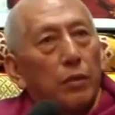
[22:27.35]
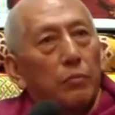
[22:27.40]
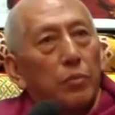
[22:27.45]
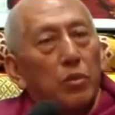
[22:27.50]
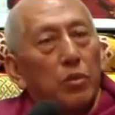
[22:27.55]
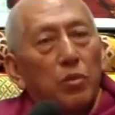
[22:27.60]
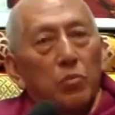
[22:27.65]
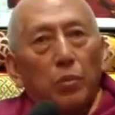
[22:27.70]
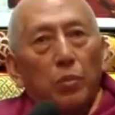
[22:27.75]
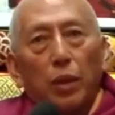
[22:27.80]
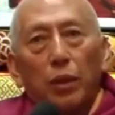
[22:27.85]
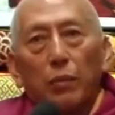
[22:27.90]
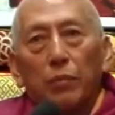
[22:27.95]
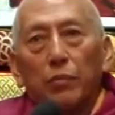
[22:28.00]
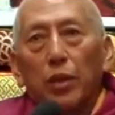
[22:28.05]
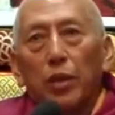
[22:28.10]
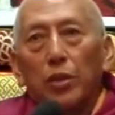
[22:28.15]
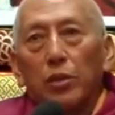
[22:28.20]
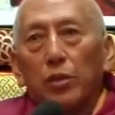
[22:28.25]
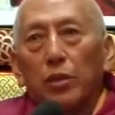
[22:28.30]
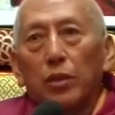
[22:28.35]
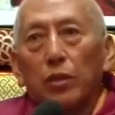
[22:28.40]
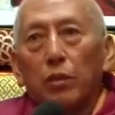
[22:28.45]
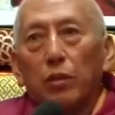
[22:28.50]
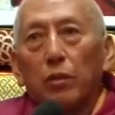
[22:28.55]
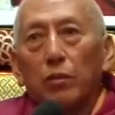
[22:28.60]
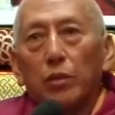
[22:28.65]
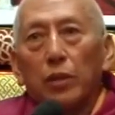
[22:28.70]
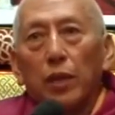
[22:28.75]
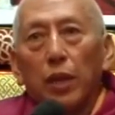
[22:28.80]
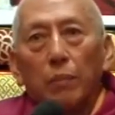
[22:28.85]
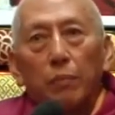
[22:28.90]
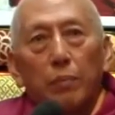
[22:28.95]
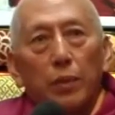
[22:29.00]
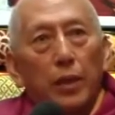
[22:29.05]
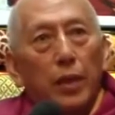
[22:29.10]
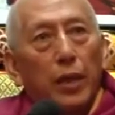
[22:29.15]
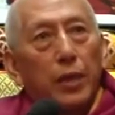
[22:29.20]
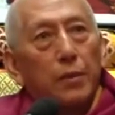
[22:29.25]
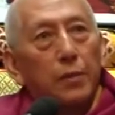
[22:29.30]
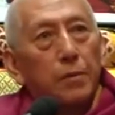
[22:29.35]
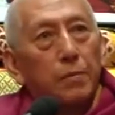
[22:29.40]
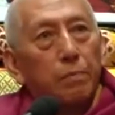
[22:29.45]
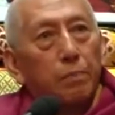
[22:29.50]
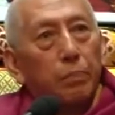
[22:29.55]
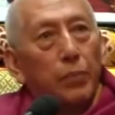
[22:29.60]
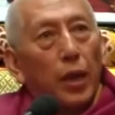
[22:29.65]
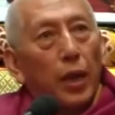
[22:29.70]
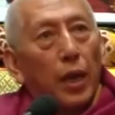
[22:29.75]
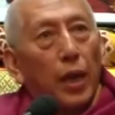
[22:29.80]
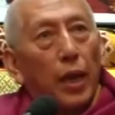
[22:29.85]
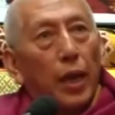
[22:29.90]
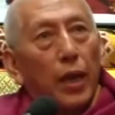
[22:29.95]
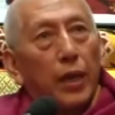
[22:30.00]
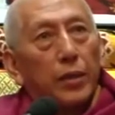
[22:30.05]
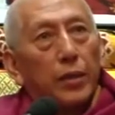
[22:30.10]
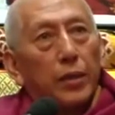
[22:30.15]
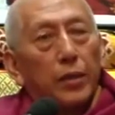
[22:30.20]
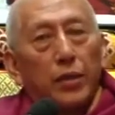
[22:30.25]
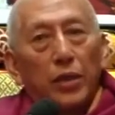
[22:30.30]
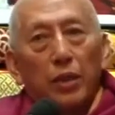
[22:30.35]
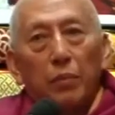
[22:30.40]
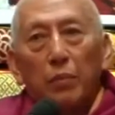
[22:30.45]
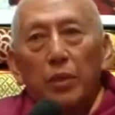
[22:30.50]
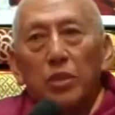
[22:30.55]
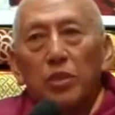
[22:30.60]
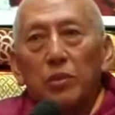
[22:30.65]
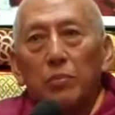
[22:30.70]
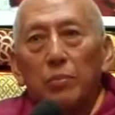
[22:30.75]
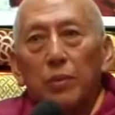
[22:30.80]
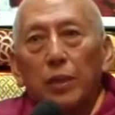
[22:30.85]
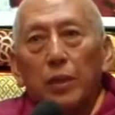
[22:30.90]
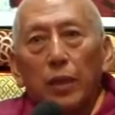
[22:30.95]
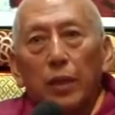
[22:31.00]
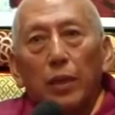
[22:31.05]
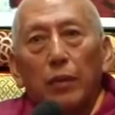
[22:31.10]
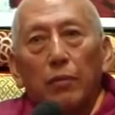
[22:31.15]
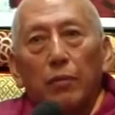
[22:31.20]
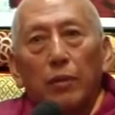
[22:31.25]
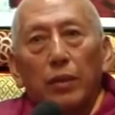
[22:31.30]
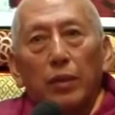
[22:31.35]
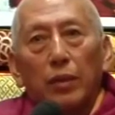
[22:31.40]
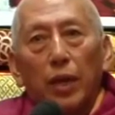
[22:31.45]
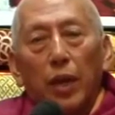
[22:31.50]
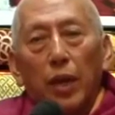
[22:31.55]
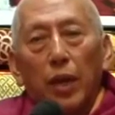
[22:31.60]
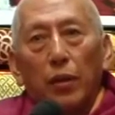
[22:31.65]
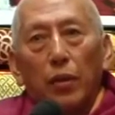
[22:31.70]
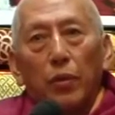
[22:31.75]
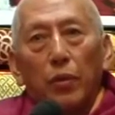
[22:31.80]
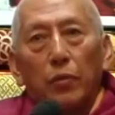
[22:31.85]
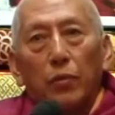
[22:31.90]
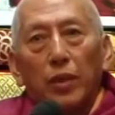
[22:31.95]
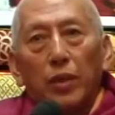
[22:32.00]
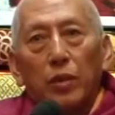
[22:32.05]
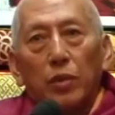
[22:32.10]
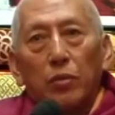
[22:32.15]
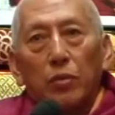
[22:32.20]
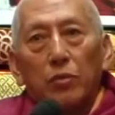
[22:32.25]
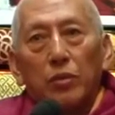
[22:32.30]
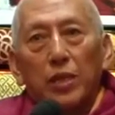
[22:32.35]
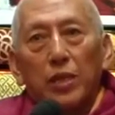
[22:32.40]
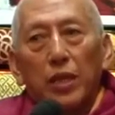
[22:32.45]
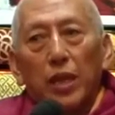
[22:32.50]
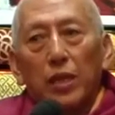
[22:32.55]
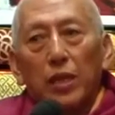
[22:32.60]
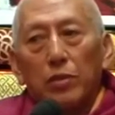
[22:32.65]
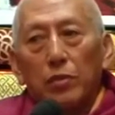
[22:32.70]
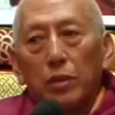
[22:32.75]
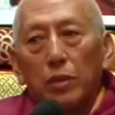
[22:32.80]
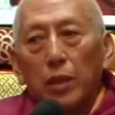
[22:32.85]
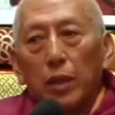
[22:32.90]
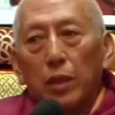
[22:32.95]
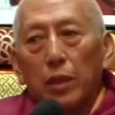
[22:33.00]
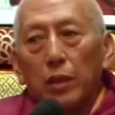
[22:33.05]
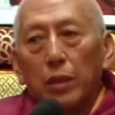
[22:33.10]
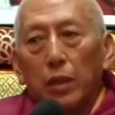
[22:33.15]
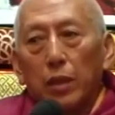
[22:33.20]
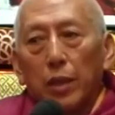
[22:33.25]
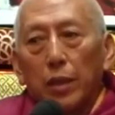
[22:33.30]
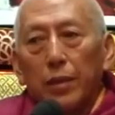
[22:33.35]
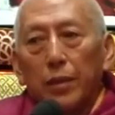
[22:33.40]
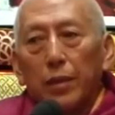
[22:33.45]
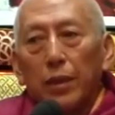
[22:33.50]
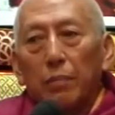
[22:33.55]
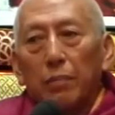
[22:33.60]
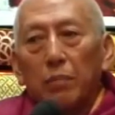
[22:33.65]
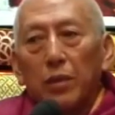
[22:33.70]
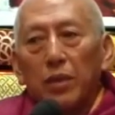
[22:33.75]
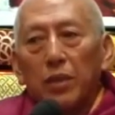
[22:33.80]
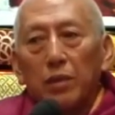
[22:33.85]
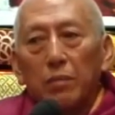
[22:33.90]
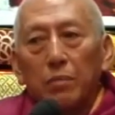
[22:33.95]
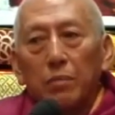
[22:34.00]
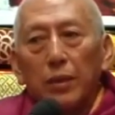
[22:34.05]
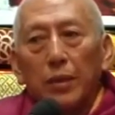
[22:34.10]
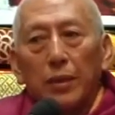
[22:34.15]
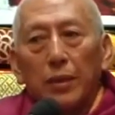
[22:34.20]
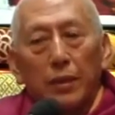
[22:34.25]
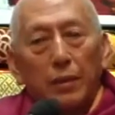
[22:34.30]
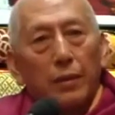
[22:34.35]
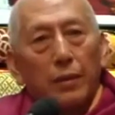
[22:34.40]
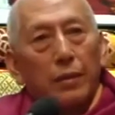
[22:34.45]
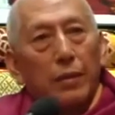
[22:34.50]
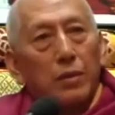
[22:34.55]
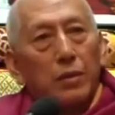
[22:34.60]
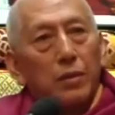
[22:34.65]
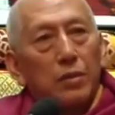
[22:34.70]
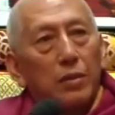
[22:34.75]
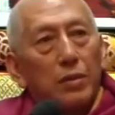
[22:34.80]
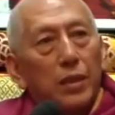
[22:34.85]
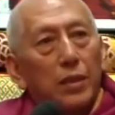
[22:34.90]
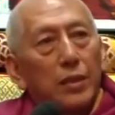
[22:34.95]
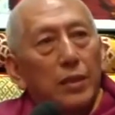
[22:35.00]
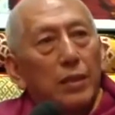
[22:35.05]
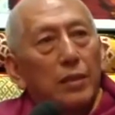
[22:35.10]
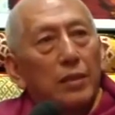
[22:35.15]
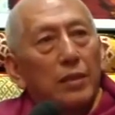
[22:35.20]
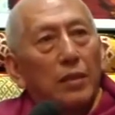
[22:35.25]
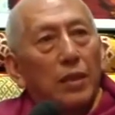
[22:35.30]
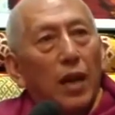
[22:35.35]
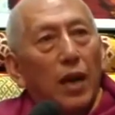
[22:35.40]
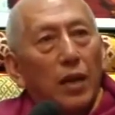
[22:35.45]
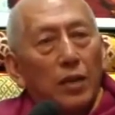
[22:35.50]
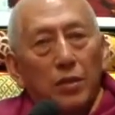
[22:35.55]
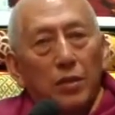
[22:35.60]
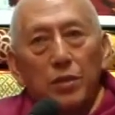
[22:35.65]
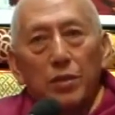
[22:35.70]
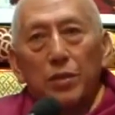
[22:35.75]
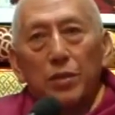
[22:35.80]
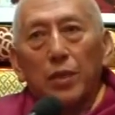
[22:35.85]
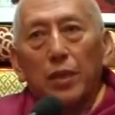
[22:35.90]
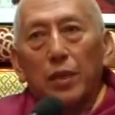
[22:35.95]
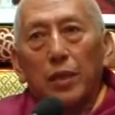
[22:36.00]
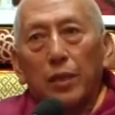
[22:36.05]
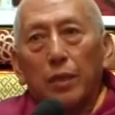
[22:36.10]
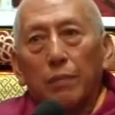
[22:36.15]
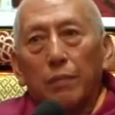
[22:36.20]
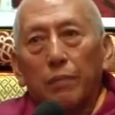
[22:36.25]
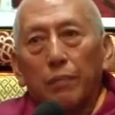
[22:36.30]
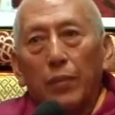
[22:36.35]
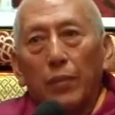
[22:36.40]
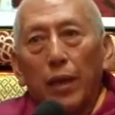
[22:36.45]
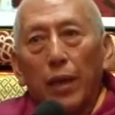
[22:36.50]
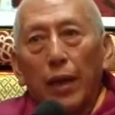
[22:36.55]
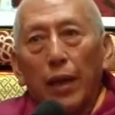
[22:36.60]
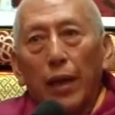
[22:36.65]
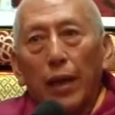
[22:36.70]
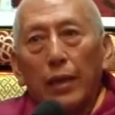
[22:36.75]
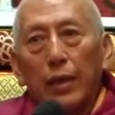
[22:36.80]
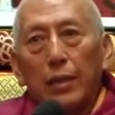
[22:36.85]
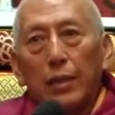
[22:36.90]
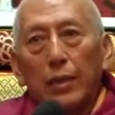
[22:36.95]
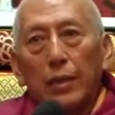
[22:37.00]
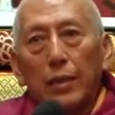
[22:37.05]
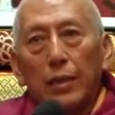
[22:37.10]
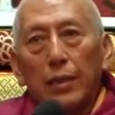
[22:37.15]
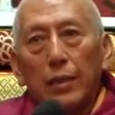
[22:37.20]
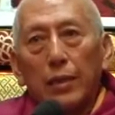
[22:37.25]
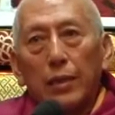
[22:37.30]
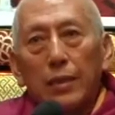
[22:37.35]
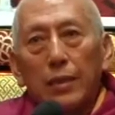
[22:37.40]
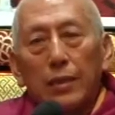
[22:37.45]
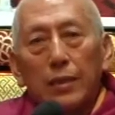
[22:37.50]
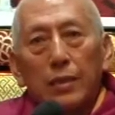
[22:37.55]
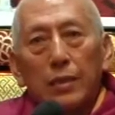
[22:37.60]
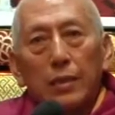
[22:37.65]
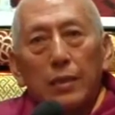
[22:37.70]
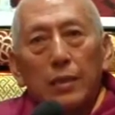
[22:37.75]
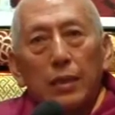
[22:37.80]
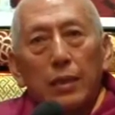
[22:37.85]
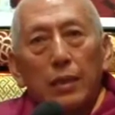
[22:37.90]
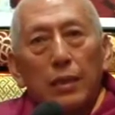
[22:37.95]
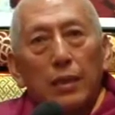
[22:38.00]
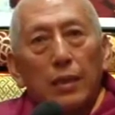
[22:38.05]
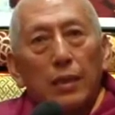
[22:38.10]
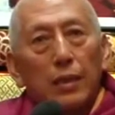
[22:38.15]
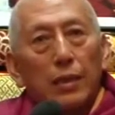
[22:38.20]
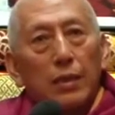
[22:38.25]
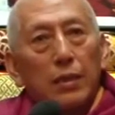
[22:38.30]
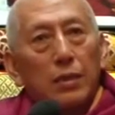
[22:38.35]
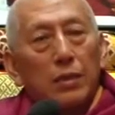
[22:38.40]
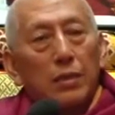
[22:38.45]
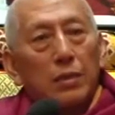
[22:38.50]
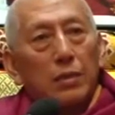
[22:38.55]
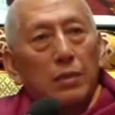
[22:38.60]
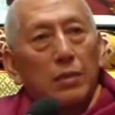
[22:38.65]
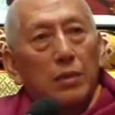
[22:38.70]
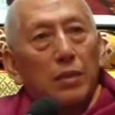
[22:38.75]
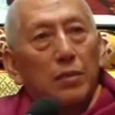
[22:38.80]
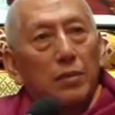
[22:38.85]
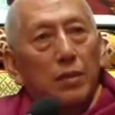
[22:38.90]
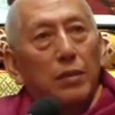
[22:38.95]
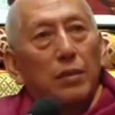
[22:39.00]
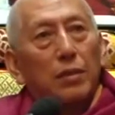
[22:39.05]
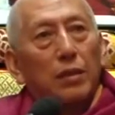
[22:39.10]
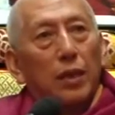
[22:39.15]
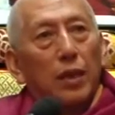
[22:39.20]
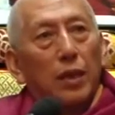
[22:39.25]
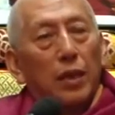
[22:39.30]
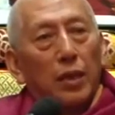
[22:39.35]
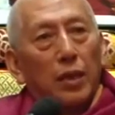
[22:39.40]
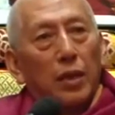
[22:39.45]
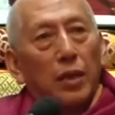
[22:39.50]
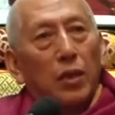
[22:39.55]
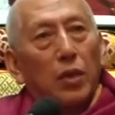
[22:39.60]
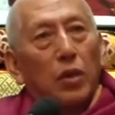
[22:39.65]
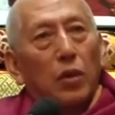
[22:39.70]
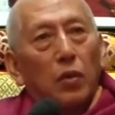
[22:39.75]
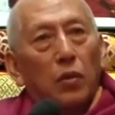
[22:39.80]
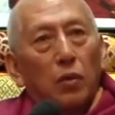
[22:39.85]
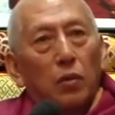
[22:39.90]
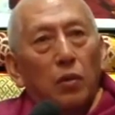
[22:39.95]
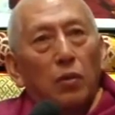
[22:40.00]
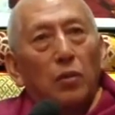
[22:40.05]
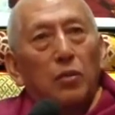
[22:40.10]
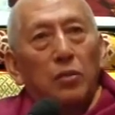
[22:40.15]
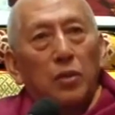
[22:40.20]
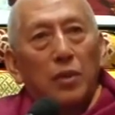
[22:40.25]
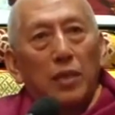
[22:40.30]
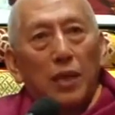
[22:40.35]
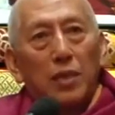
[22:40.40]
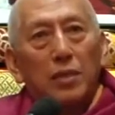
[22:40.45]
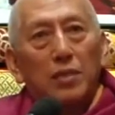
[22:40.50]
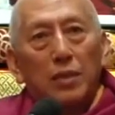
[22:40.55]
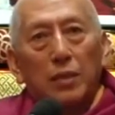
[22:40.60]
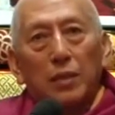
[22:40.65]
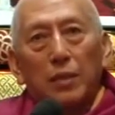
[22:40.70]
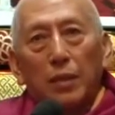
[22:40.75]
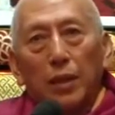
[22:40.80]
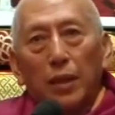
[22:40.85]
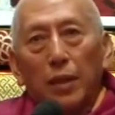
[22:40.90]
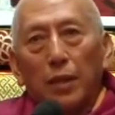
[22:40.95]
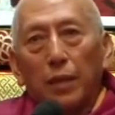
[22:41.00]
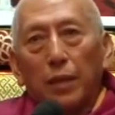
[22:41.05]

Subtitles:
principle of national gross happiness, and there must be, when we theorizing it, there must be certain yardstick and certain cross-cutting